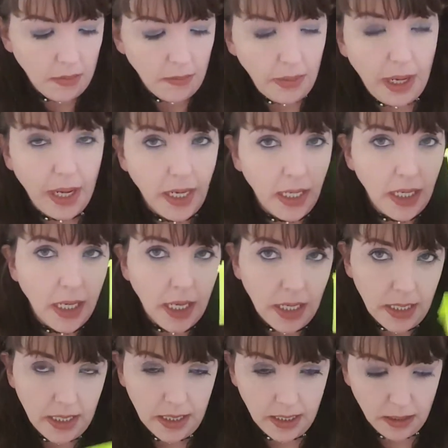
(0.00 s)
panty
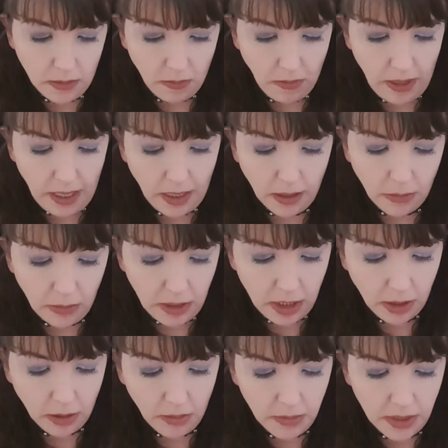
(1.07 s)
liners as well, which
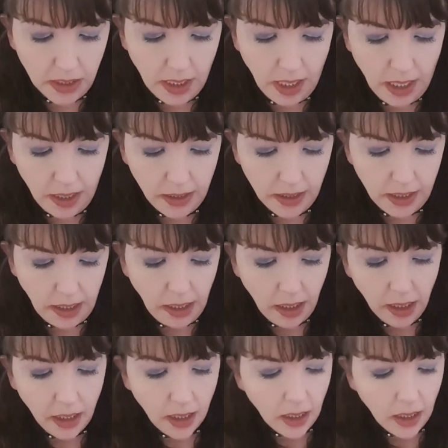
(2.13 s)
comes in handy.